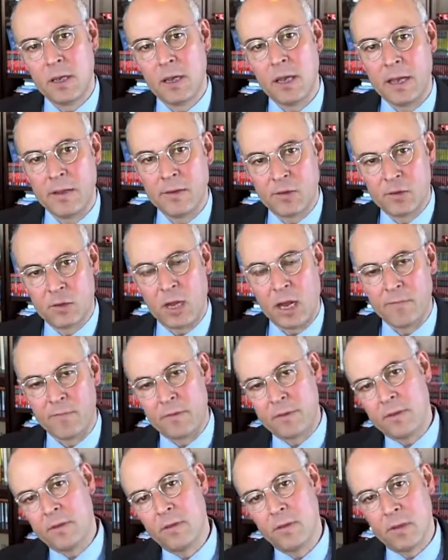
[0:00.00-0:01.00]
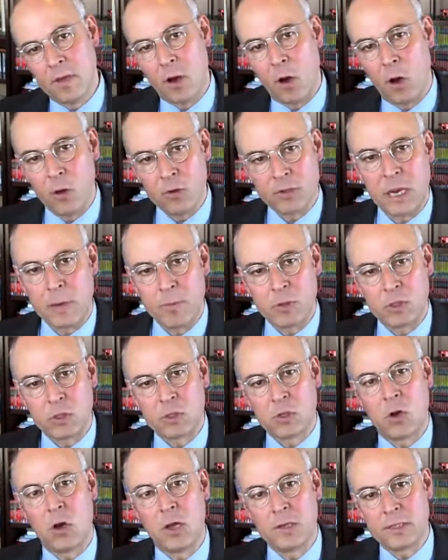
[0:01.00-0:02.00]
and it's kind of the Alzheimer's is
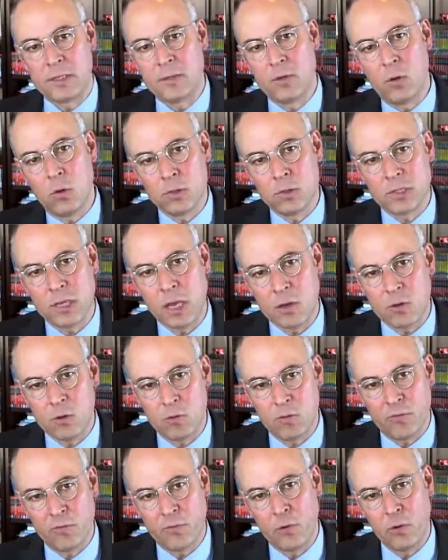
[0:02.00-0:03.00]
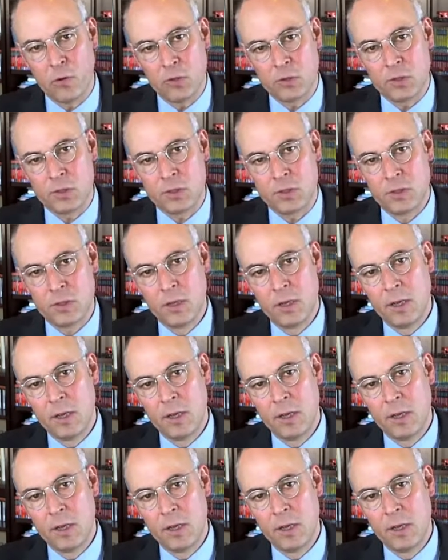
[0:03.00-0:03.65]
causing the whole cycle first,